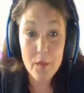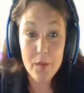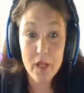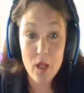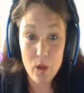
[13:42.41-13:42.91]

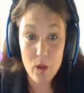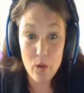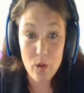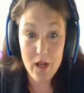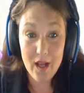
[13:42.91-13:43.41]
But
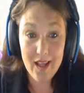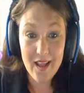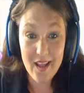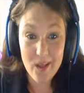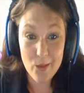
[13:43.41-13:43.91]
O
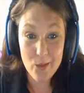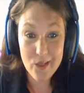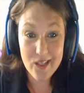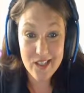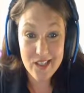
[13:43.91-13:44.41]

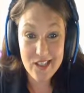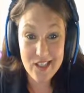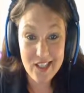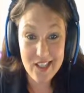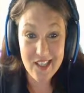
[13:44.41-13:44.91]
M
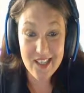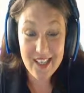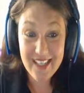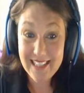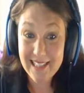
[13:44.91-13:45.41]
G.
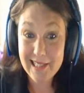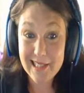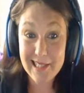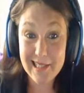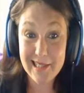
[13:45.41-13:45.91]

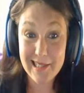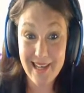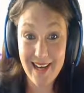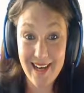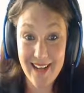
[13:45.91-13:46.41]
This is
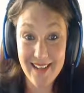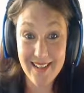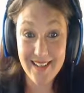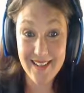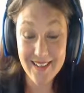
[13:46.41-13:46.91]
not
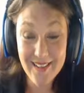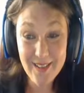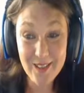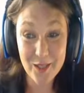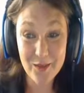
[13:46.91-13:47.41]

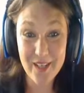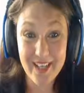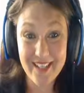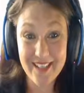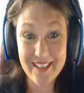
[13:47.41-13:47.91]
your
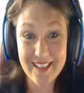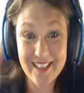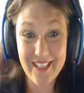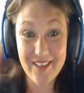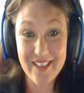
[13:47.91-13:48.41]
regular
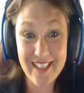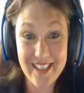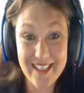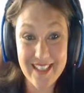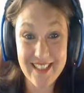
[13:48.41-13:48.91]
Seven
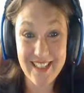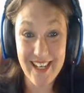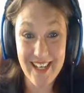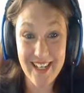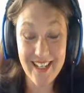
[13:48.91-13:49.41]
Days to
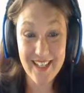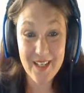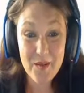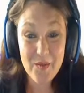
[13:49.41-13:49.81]
Die.